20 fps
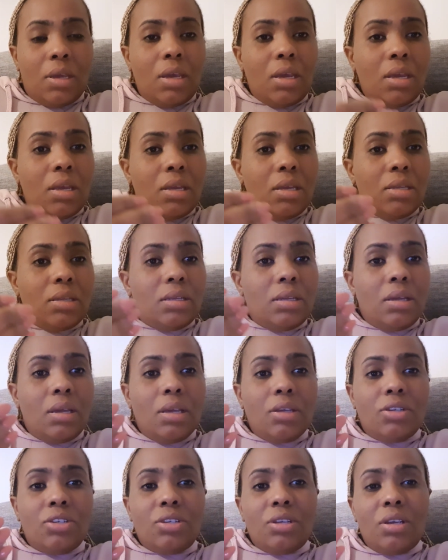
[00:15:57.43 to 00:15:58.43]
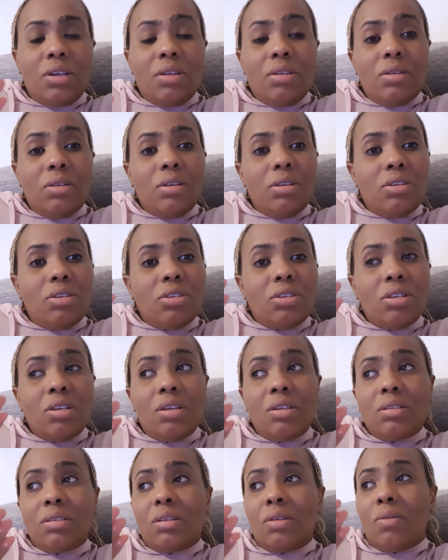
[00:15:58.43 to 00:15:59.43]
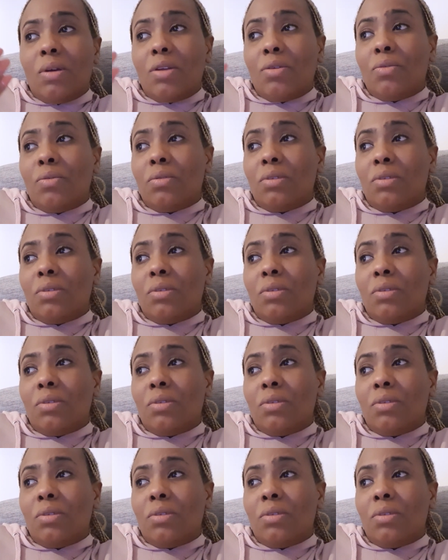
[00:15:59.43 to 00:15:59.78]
She is the one who